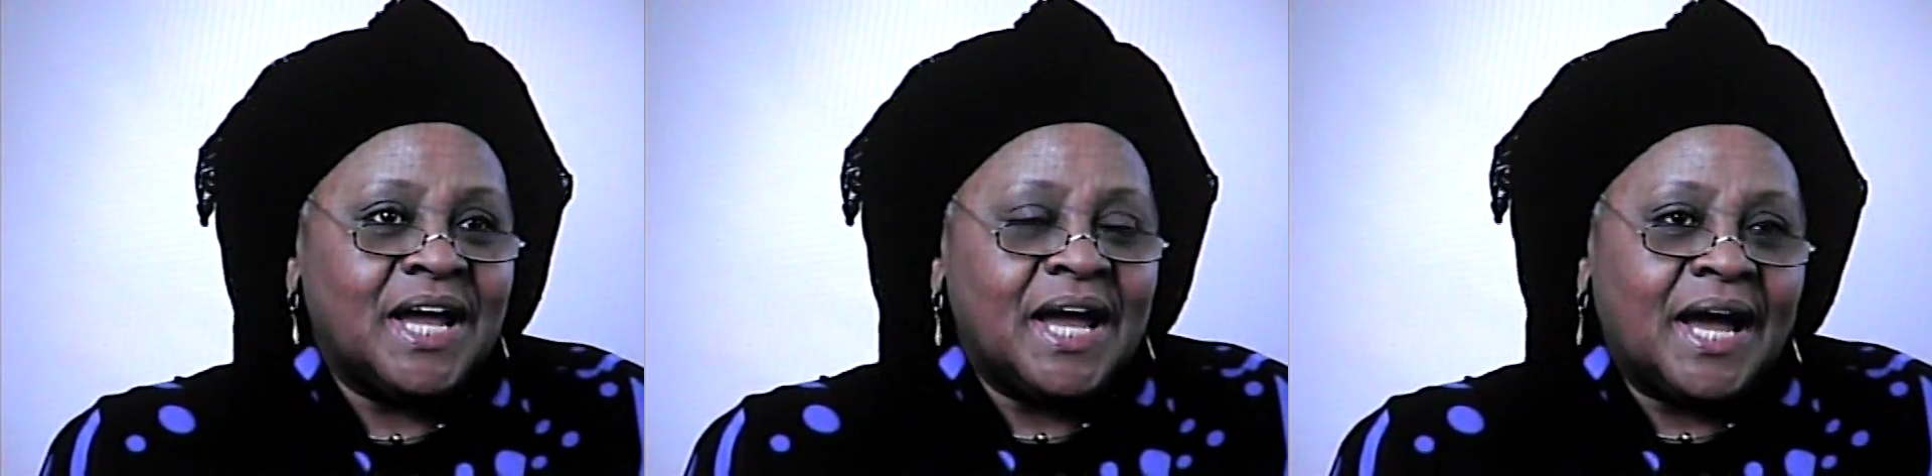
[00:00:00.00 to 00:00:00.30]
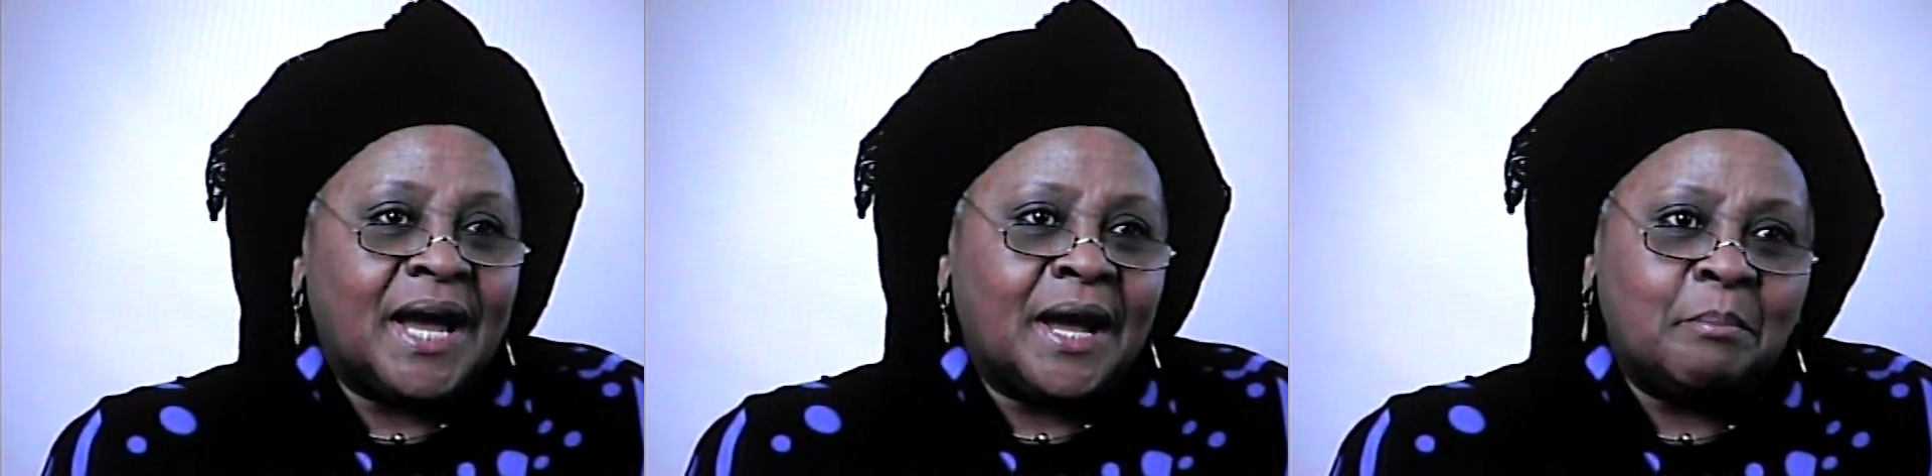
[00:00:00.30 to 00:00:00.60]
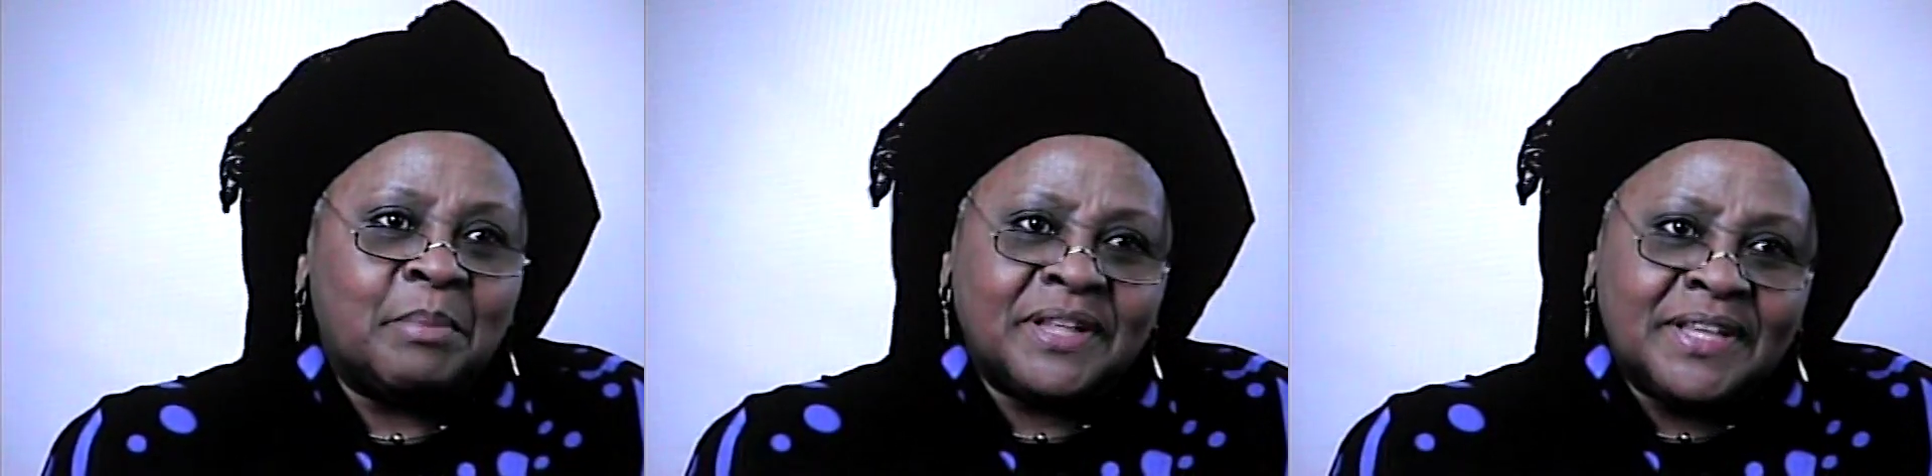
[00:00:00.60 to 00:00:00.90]

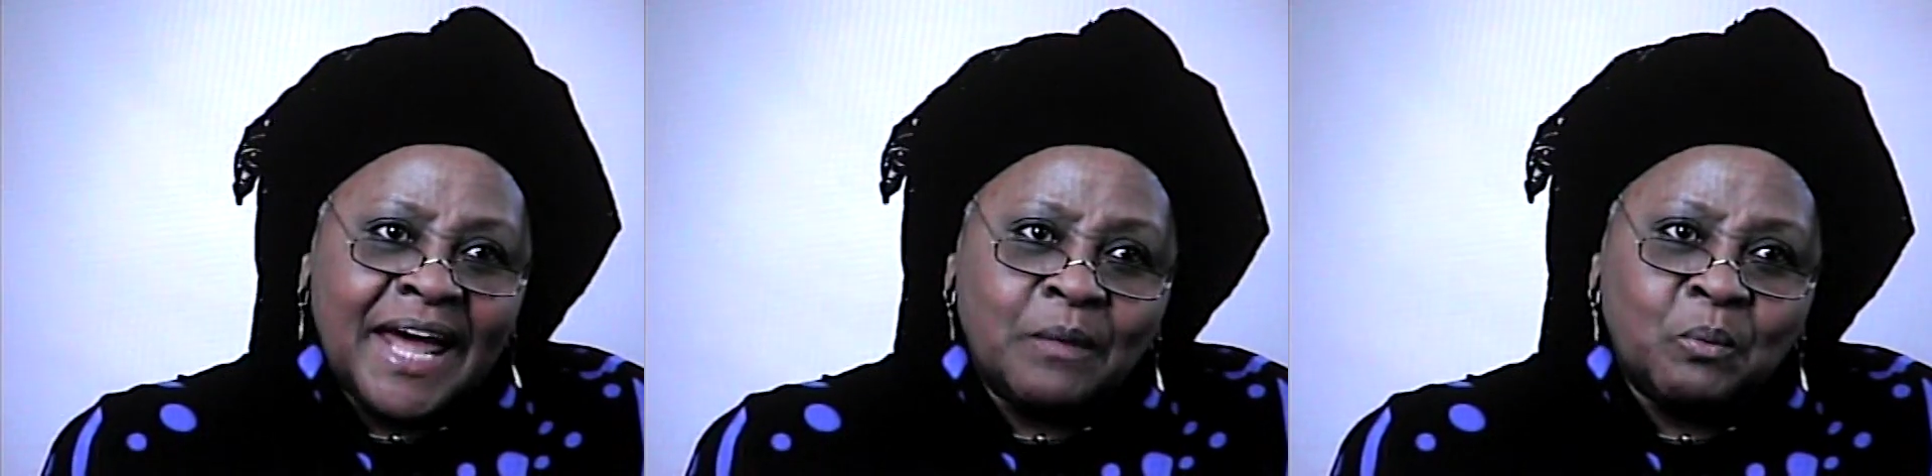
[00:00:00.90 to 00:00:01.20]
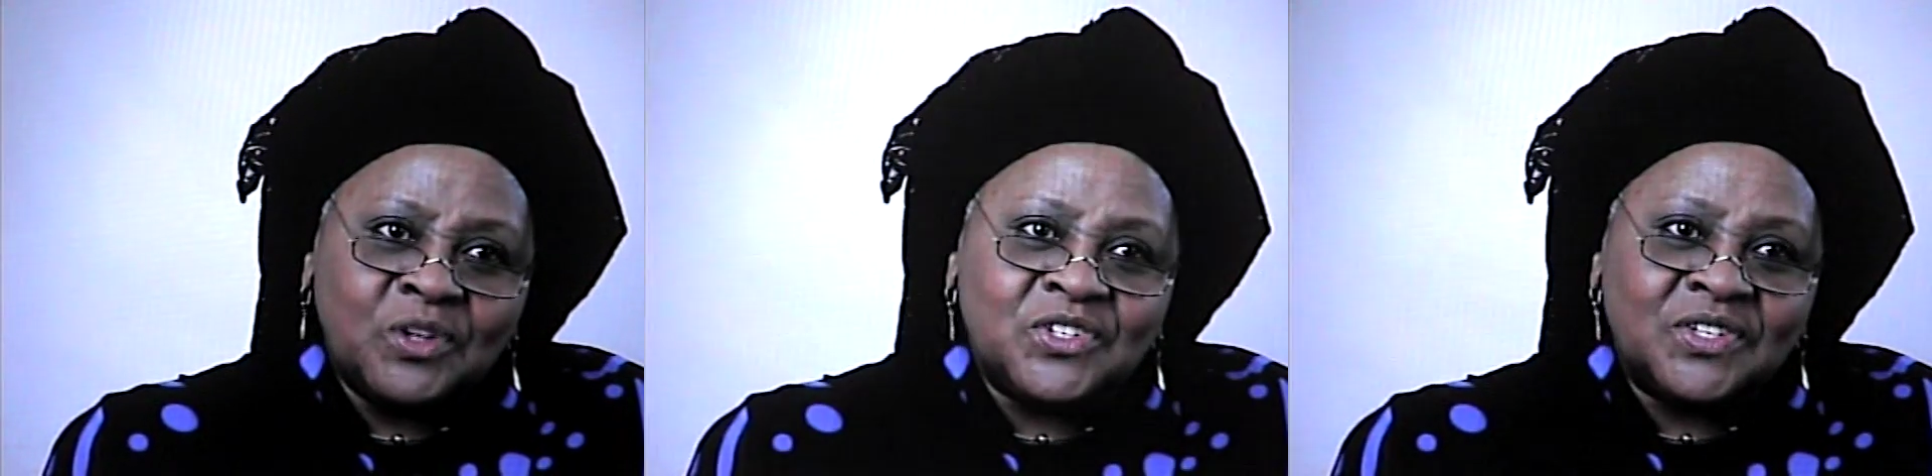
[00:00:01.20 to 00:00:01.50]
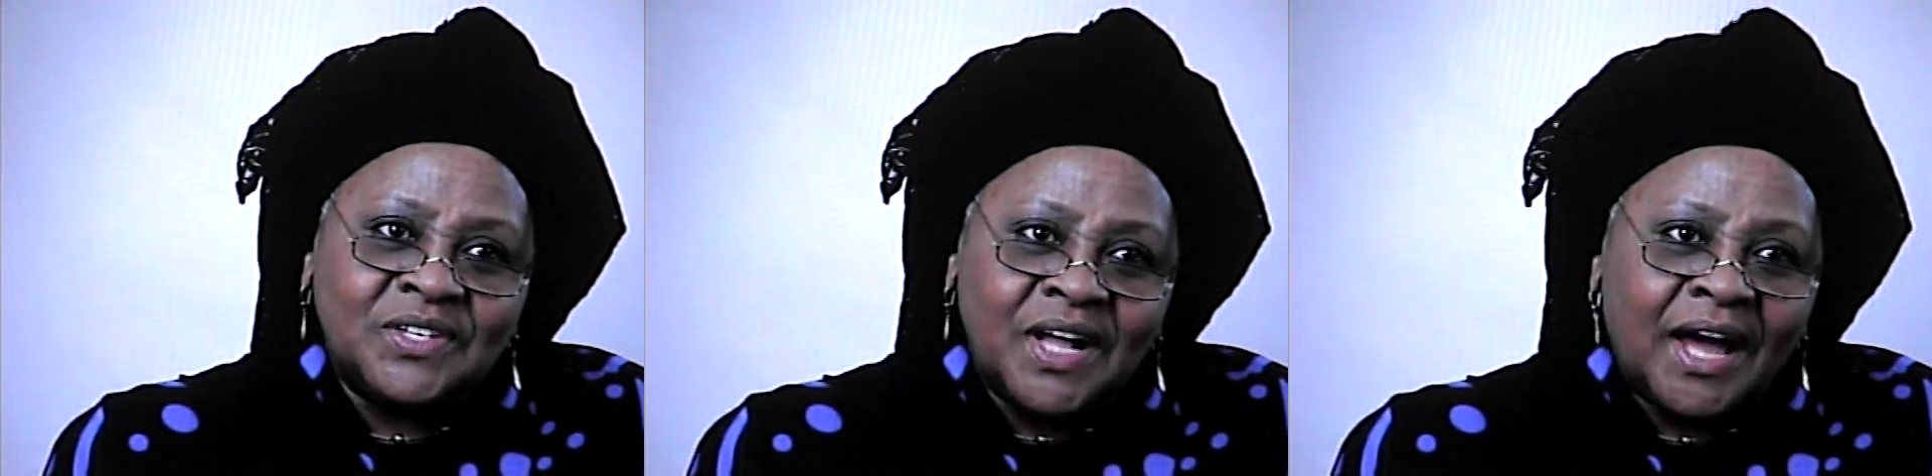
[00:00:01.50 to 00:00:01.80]
But that was
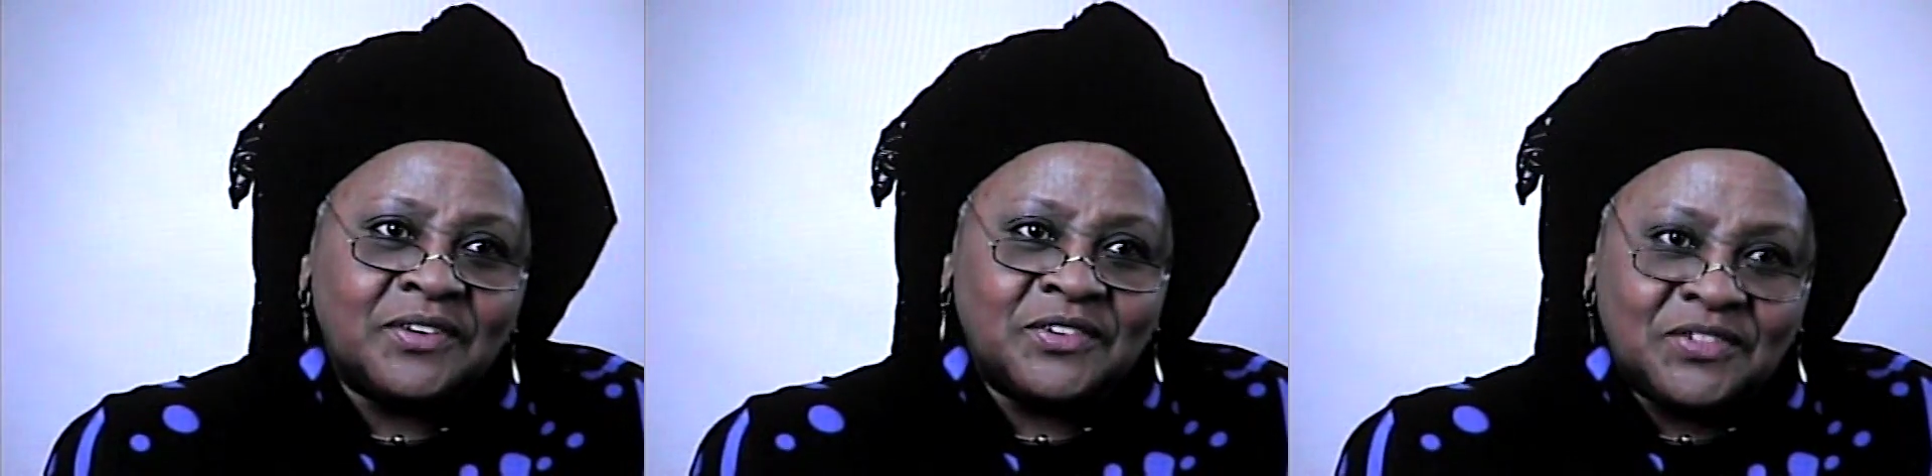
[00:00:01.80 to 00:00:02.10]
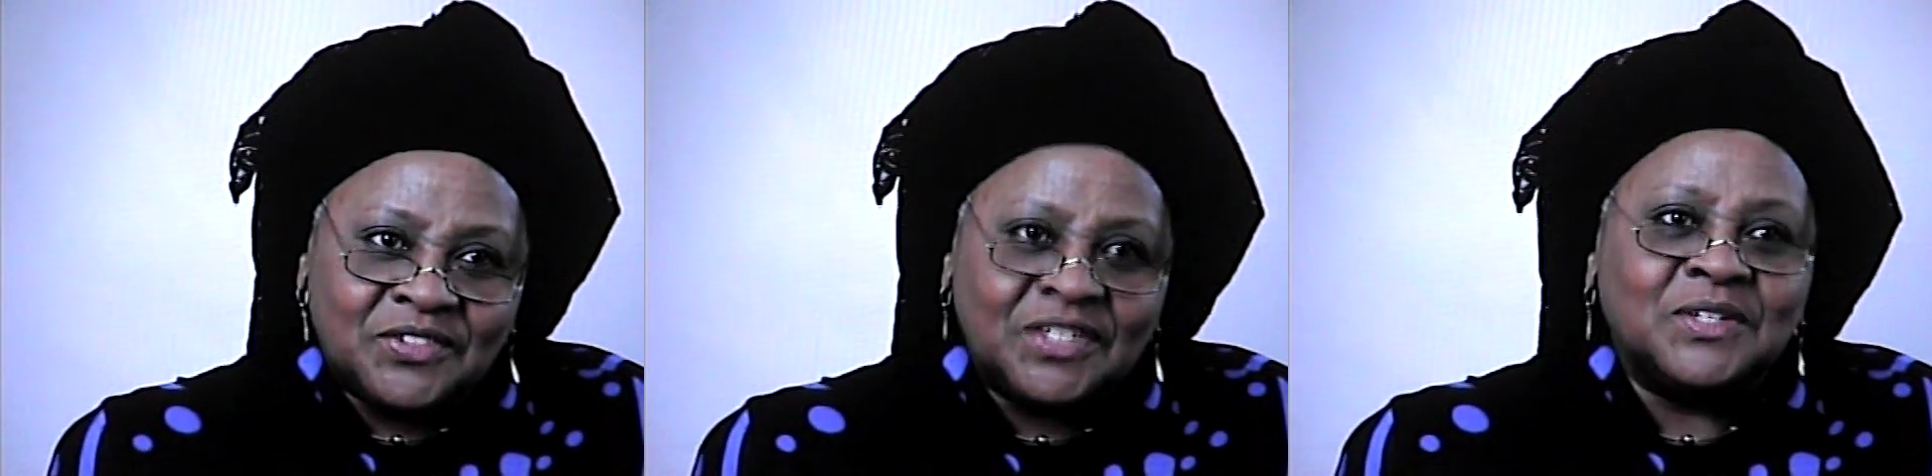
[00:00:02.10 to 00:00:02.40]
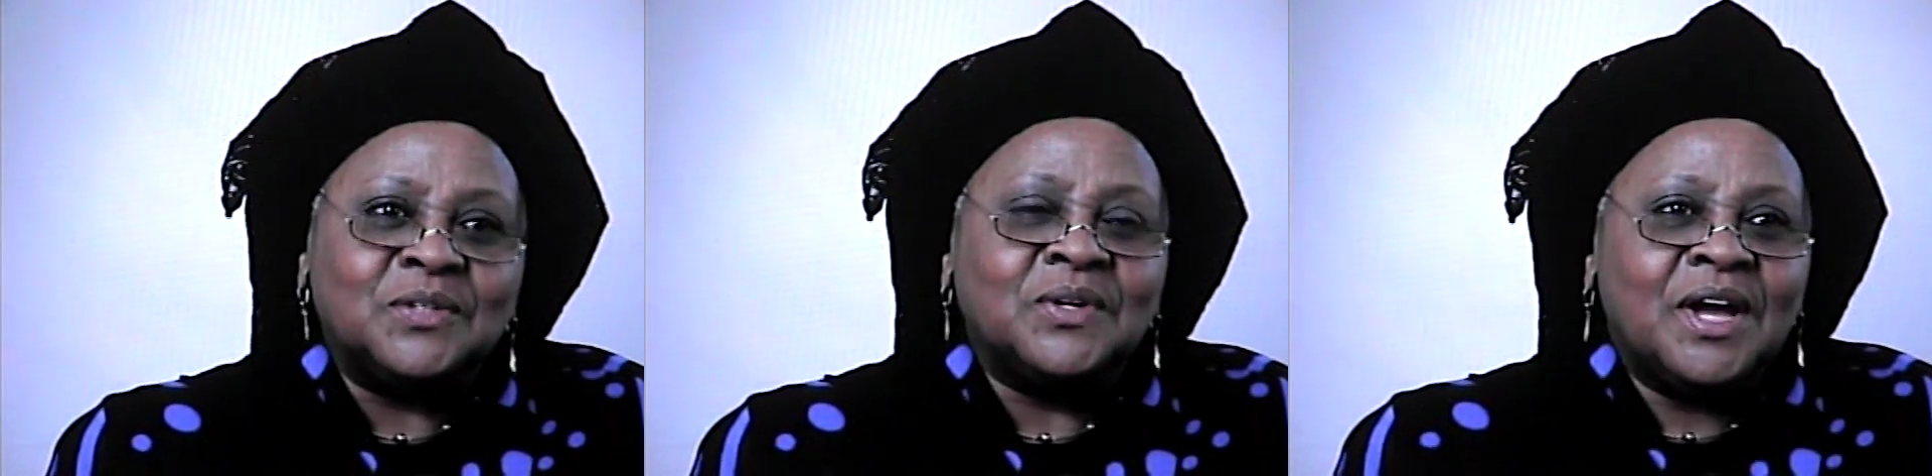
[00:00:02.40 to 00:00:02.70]
not
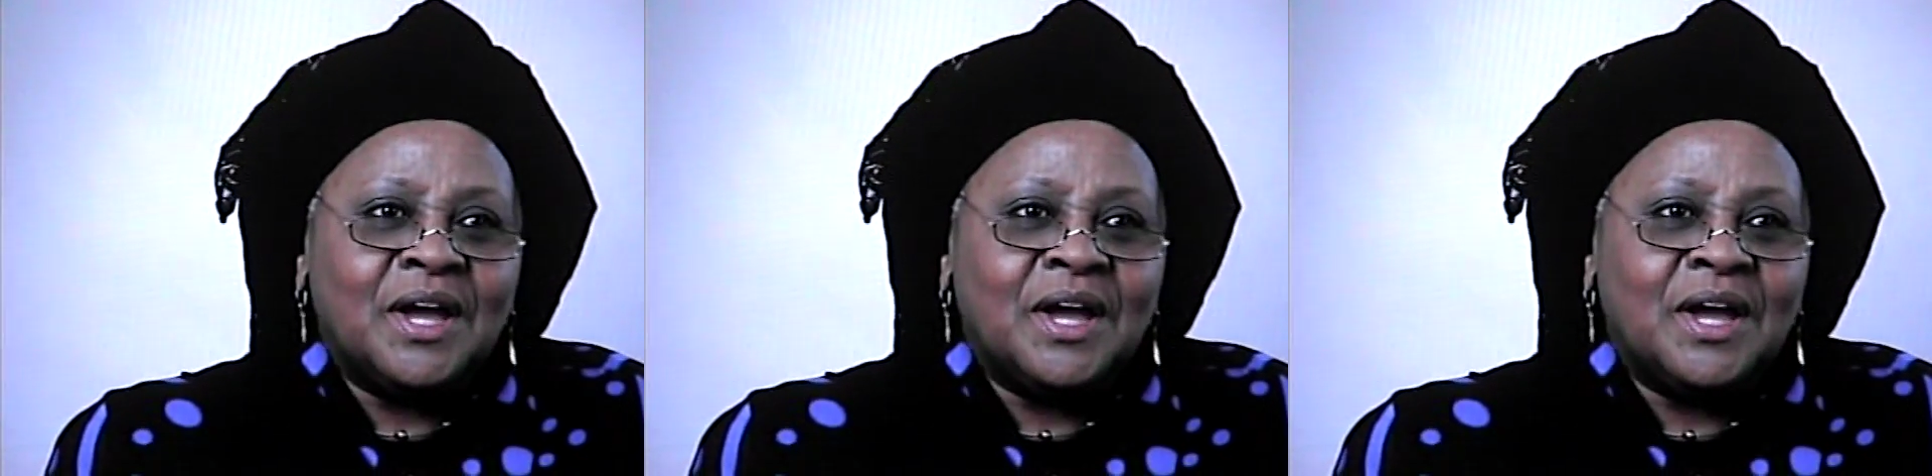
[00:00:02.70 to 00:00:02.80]
still